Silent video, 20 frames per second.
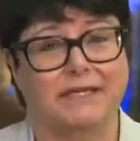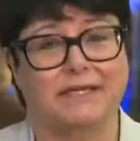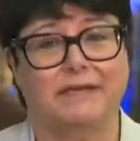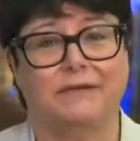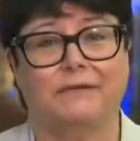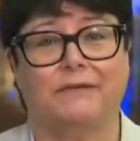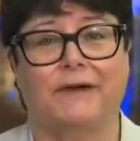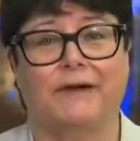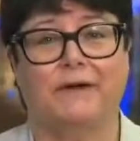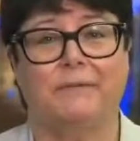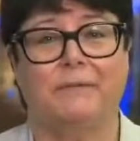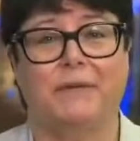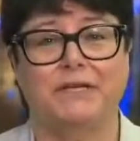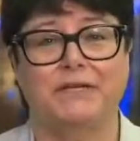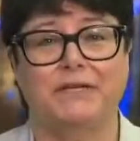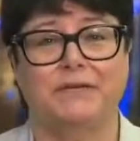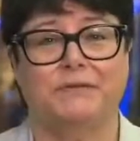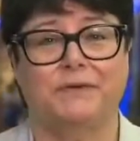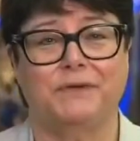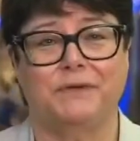Thank you very
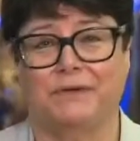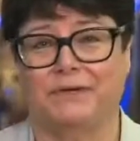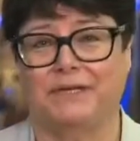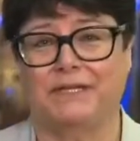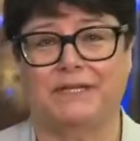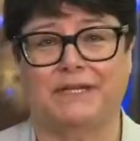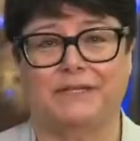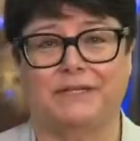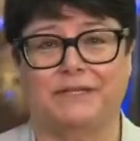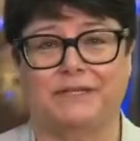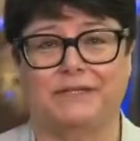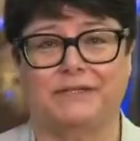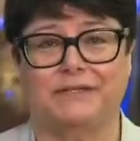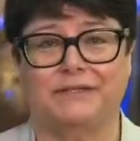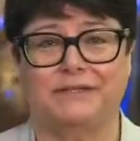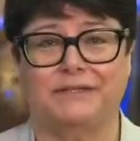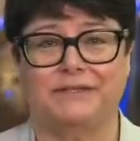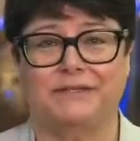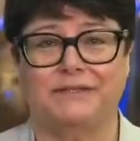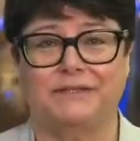much for your
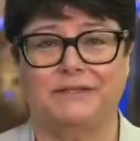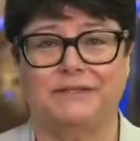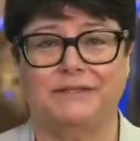attention.